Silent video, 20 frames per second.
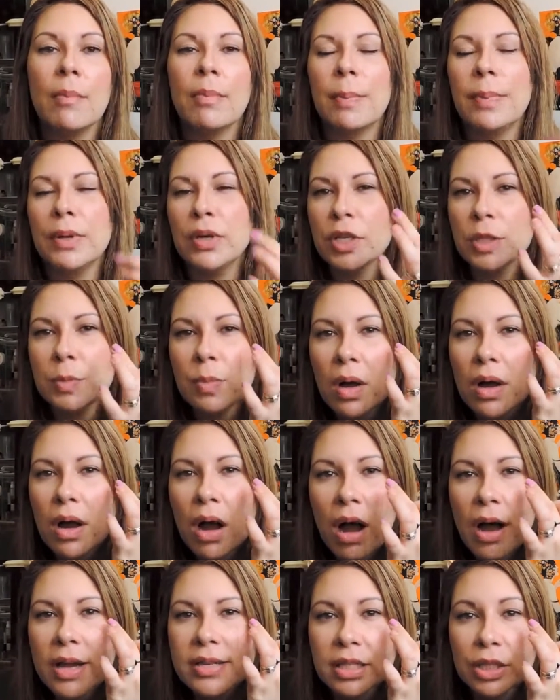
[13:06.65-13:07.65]
But because my
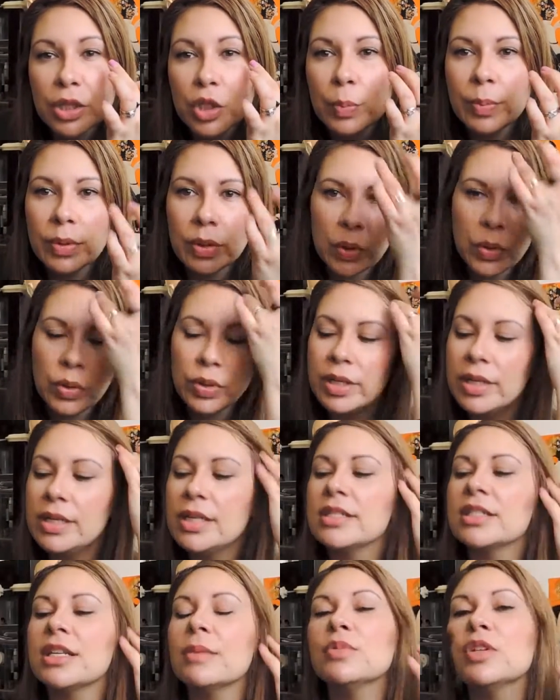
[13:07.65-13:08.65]
eye is a little bit
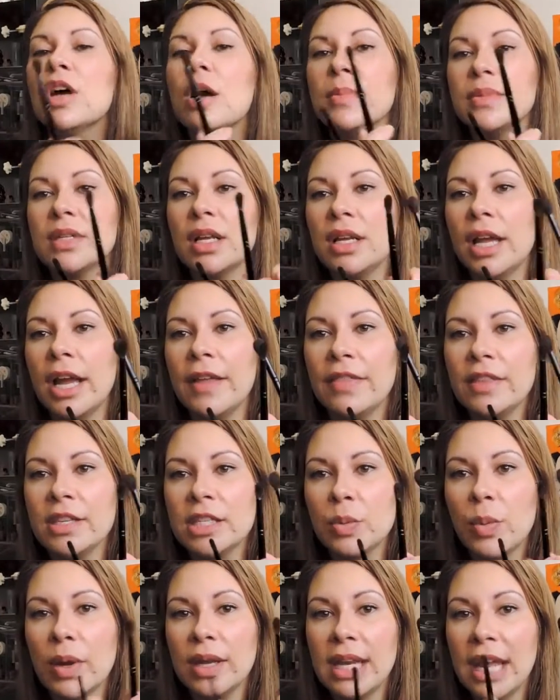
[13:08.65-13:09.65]
hooded, sometimes I like
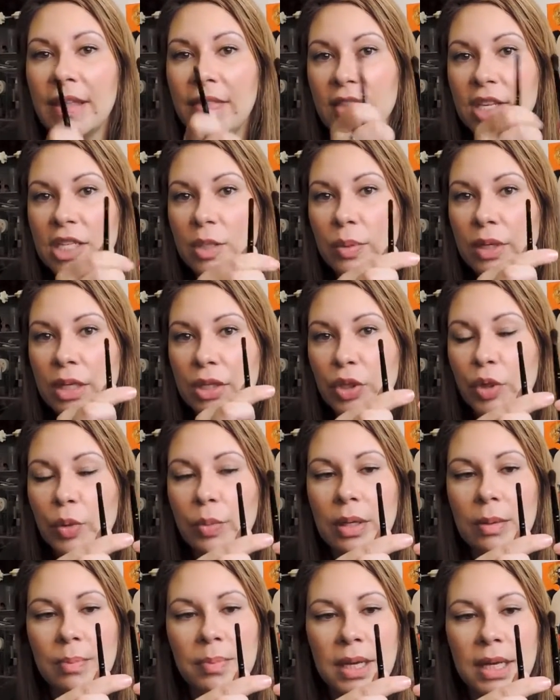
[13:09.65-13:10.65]
this one and this one a
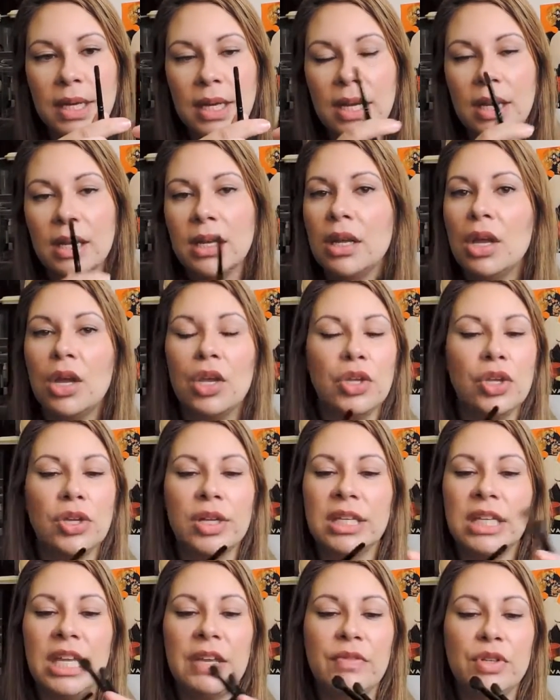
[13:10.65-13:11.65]
little bit better.
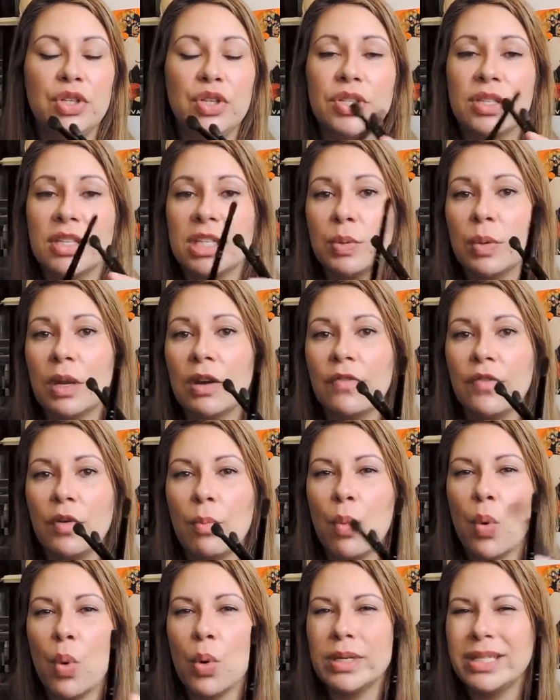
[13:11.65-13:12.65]
You can even use this one
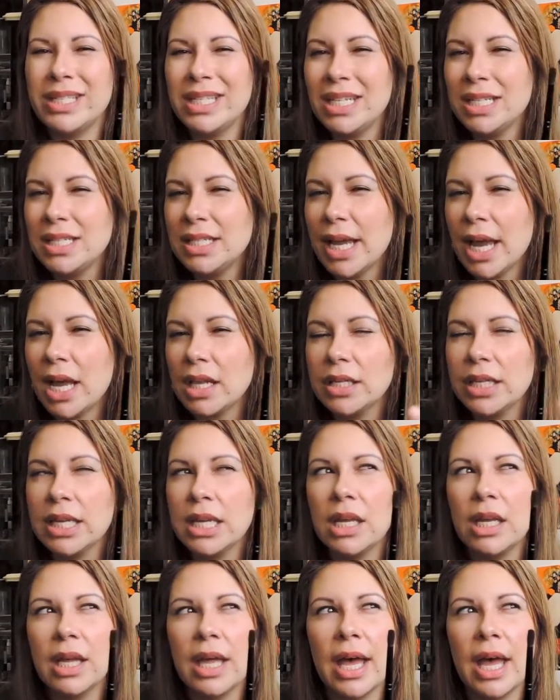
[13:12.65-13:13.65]
for more
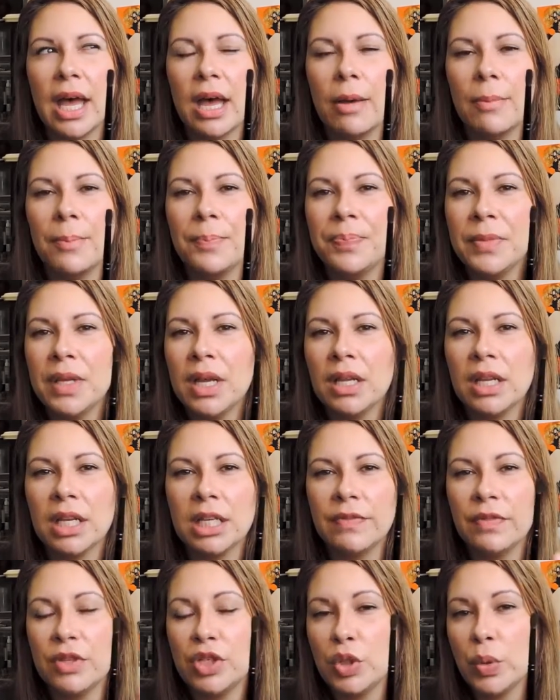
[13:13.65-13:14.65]
detailing,
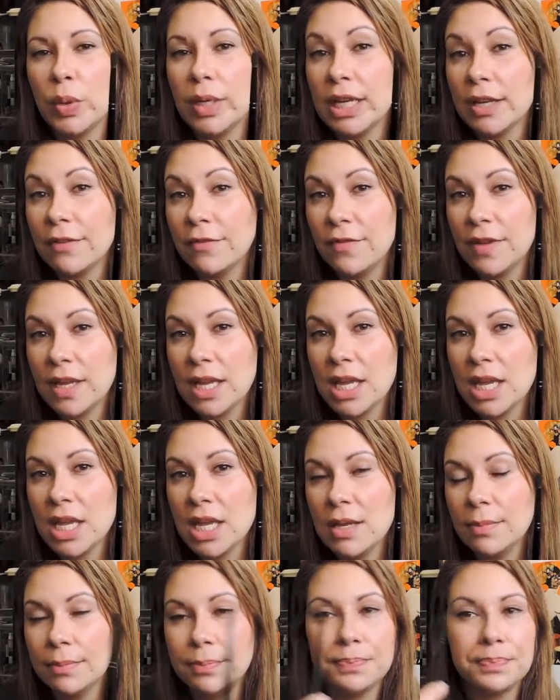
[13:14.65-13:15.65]
like if you're doing a
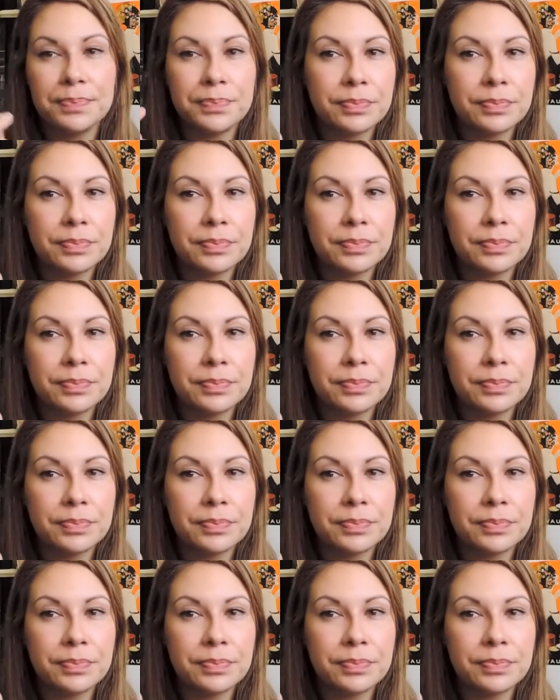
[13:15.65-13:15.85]
V.